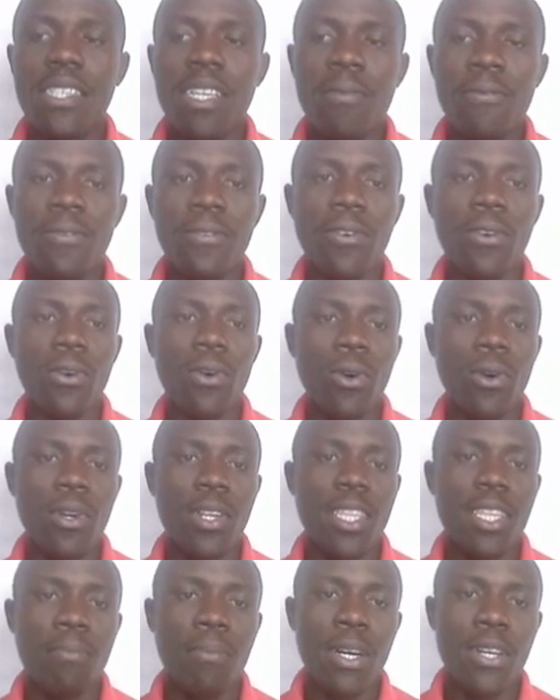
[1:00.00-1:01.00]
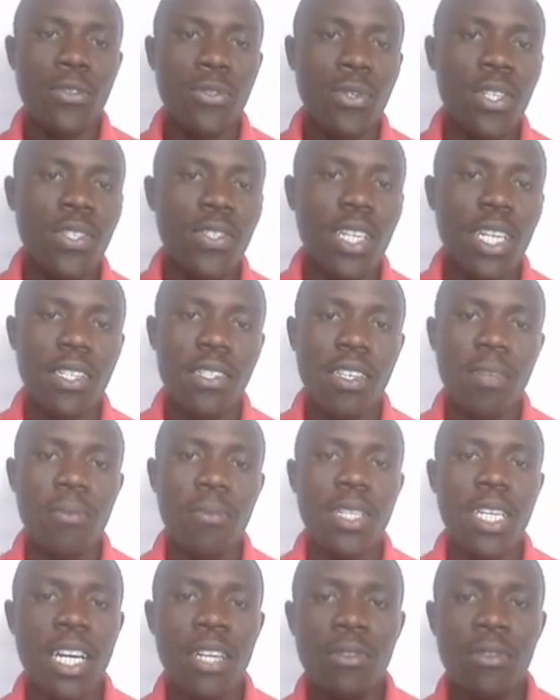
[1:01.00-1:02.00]
same for all the persons
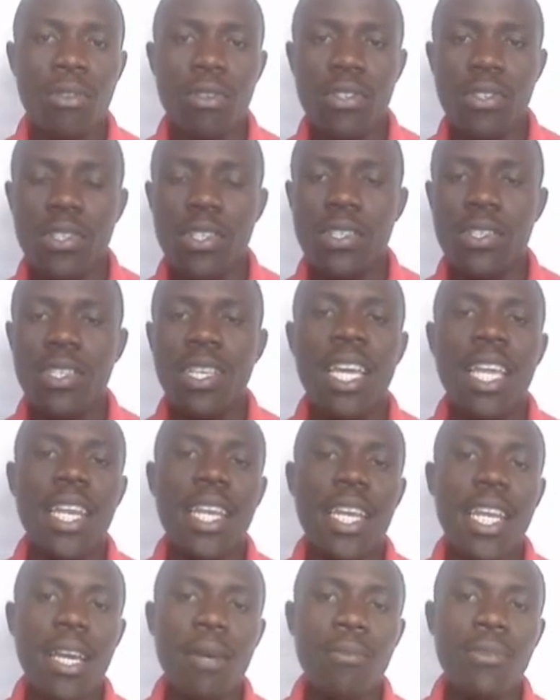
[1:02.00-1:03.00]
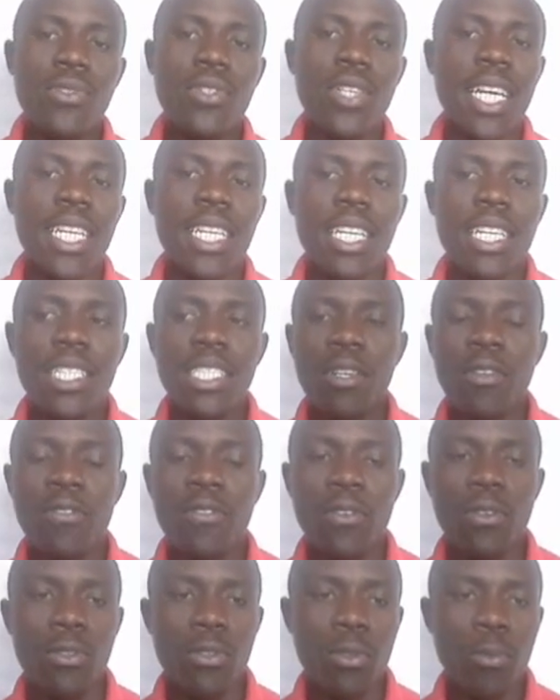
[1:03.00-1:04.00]
except the addresses, names, and nature
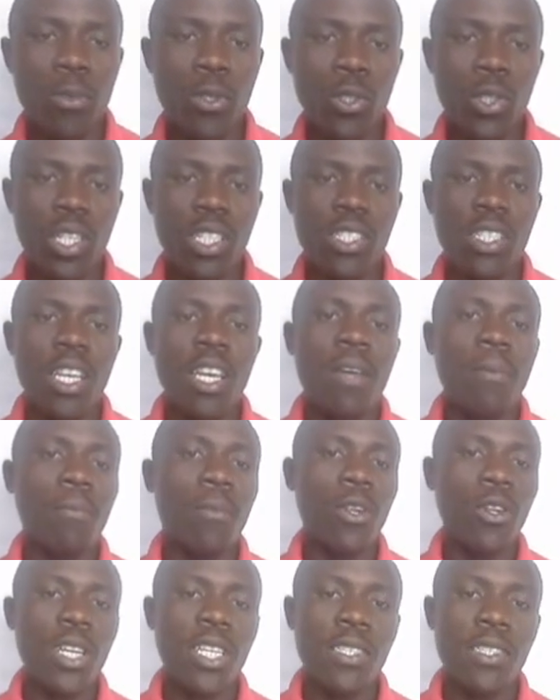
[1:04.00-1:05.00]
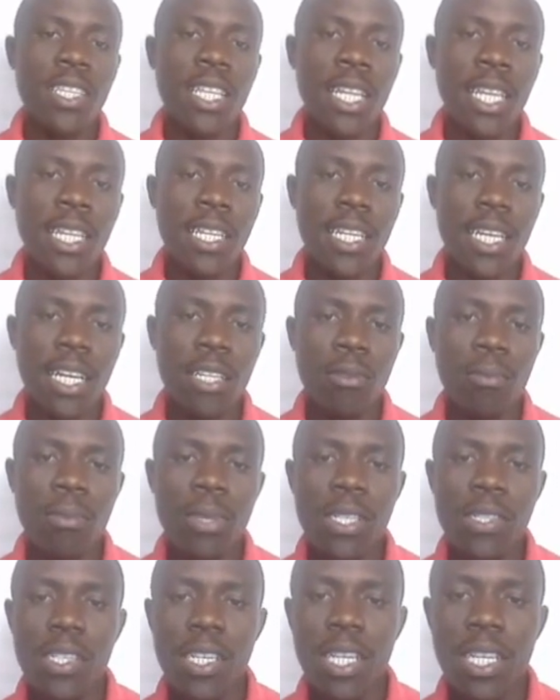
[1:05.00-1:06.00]
of contributions. Below is the letter to
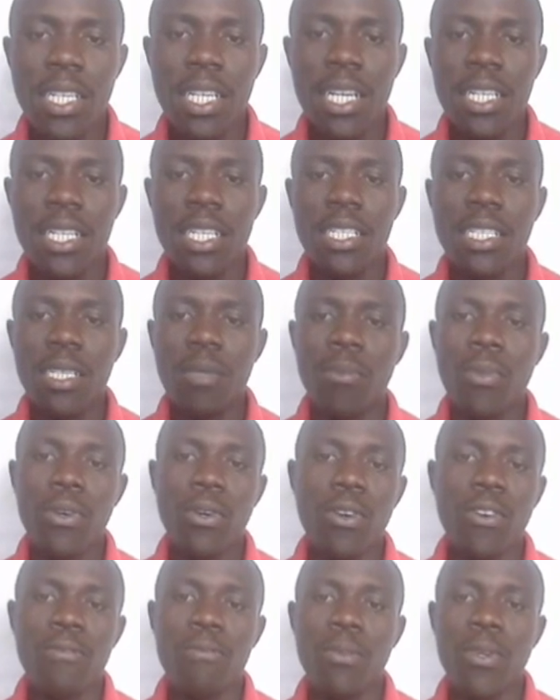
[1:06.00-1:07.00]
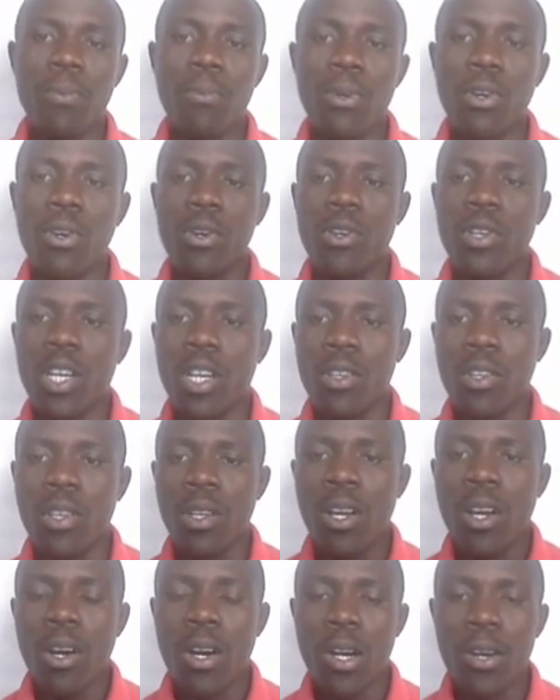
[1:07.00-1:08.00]
be sent and the table of people
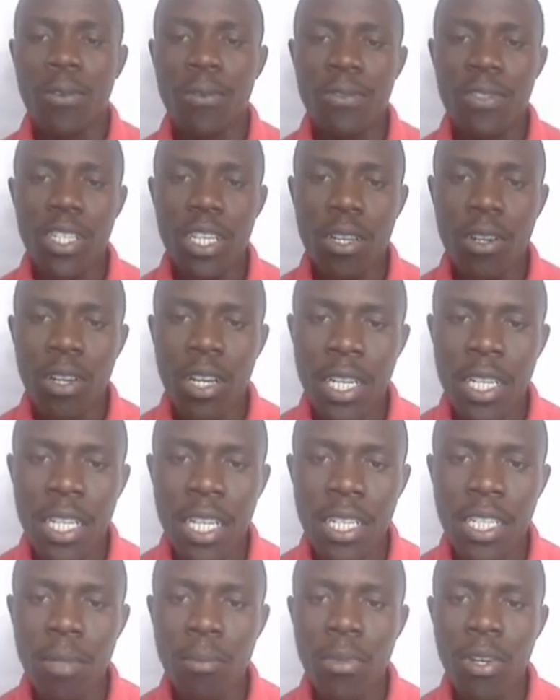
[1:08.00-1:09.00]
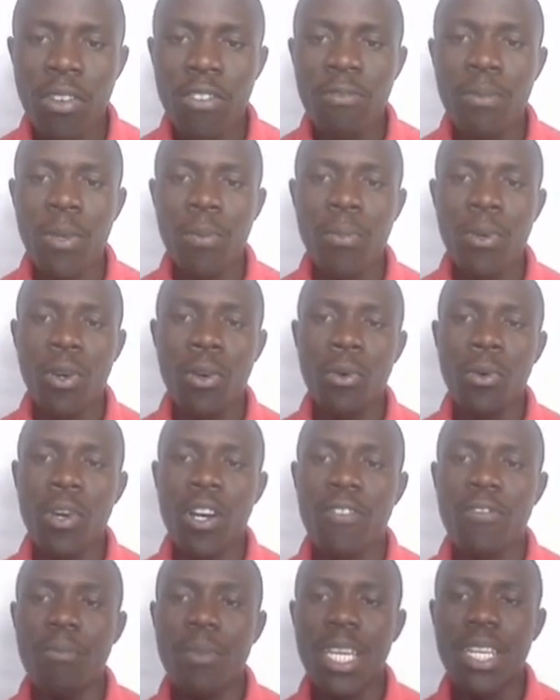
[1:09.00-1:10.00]

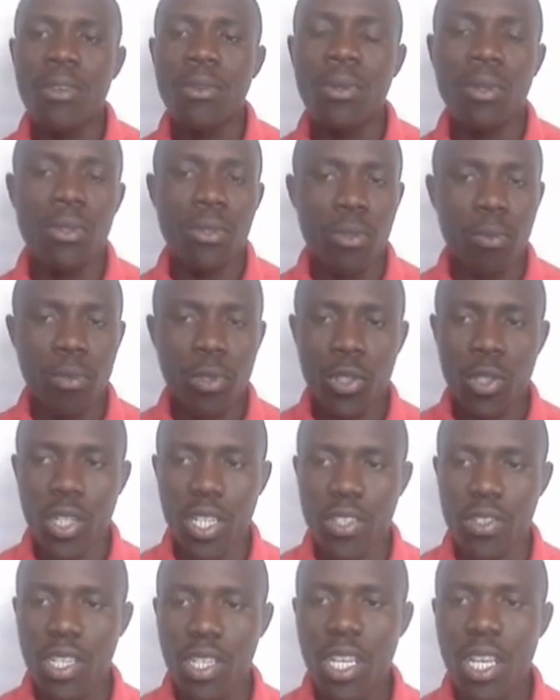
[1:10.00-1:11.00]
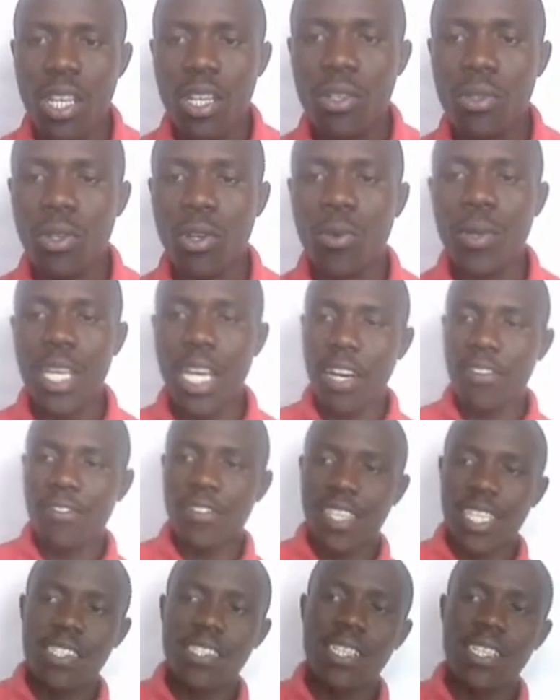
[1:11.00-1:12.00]
who have made contributions. So we
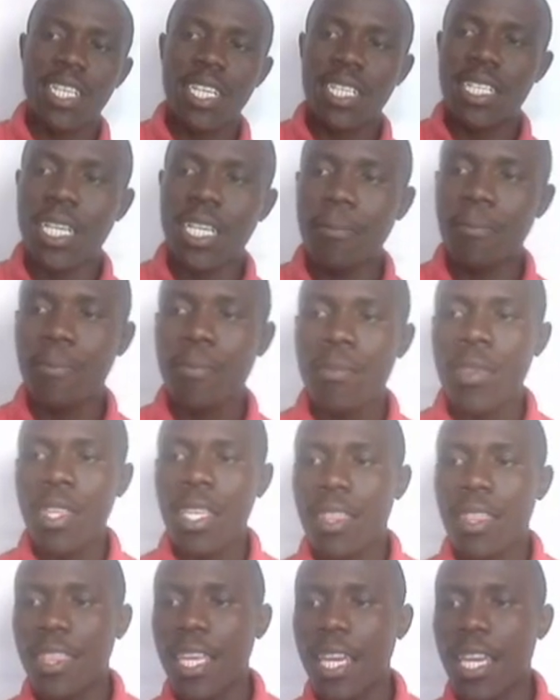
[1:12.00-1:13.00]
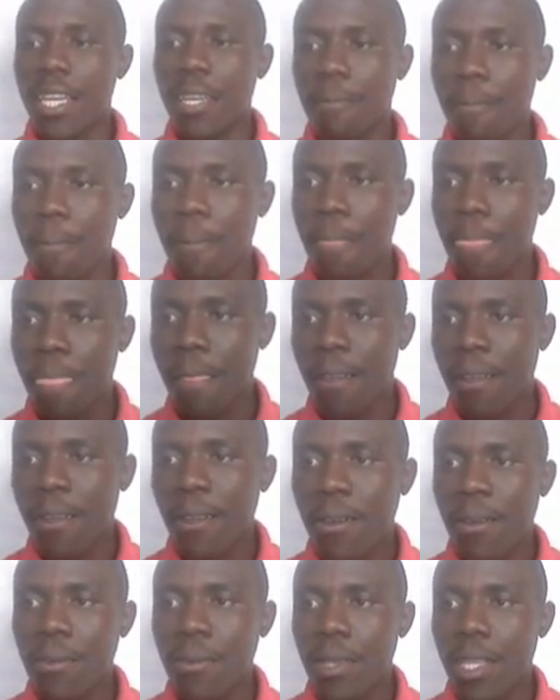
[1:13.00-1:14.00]
have this letter, then
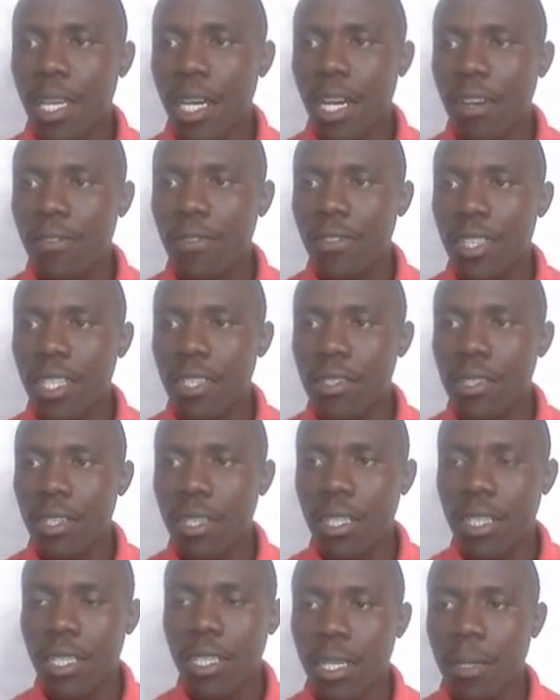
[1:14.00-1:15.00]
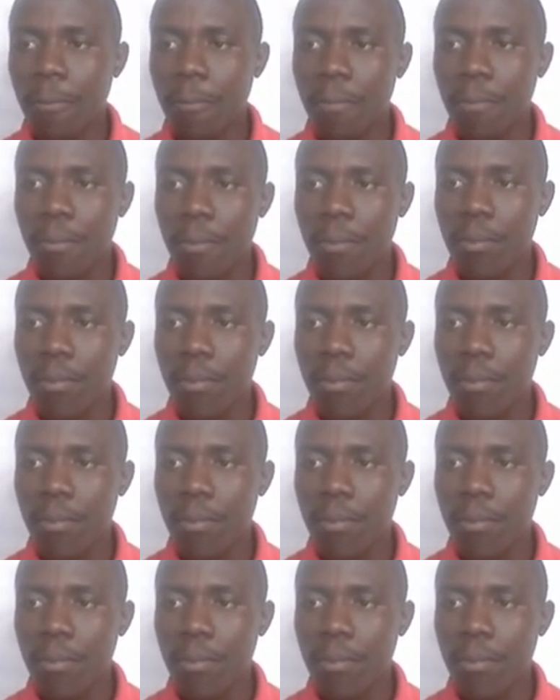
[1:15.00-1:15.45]
we have this letter,